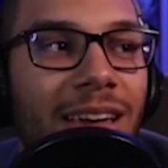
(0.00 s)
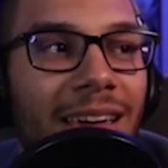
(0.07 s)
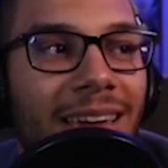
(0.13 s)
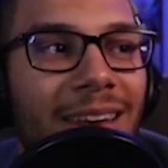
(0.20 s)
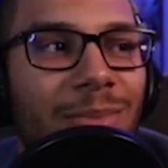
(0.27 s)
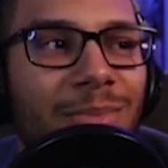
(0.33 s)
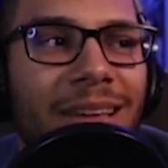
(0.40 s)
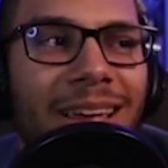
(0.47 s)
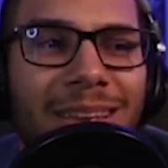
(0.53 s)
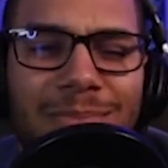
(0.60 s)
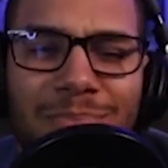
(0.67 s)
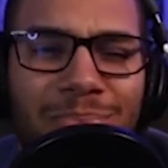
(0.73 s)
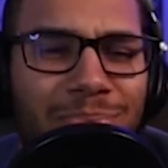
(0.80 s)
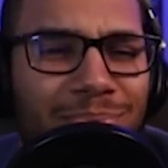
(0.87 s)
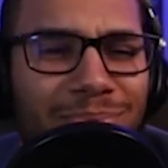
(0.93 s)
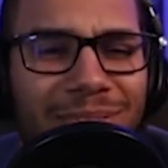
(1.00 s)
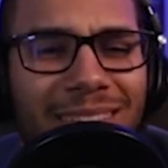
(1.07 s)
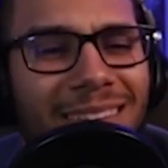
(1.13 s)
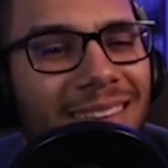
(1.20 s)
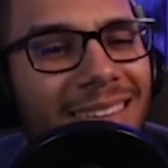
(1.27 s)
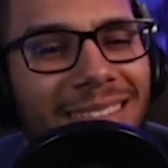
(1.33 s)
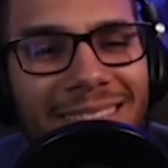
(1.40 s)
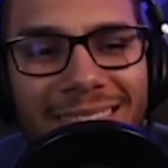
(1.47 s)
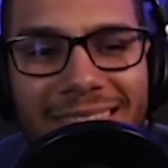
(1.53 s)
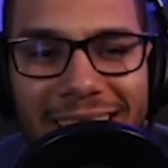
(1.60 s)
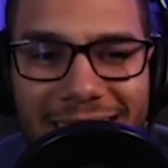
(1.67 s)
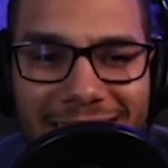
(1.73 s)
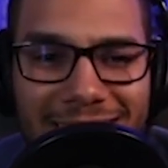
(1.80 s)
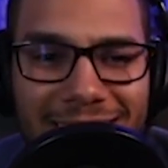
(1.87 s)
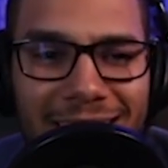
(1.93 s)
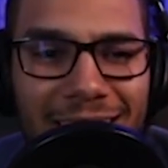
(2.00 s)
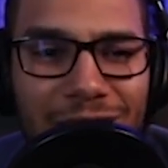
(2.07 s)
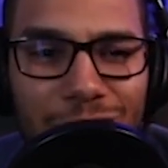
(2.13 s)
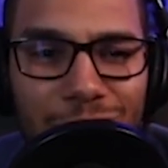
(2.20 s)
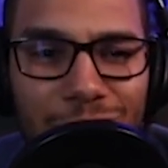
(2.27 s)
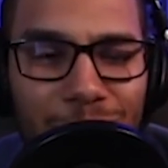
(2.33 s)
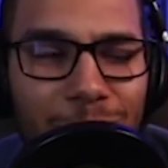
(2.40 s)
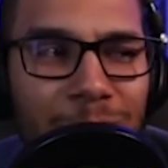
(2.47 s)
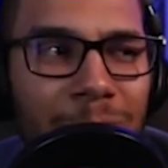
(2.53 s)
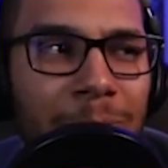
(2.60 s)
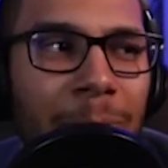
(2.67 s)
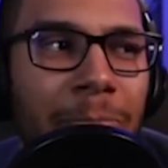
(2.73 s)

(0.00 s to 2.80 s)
And I'm like, that's not true.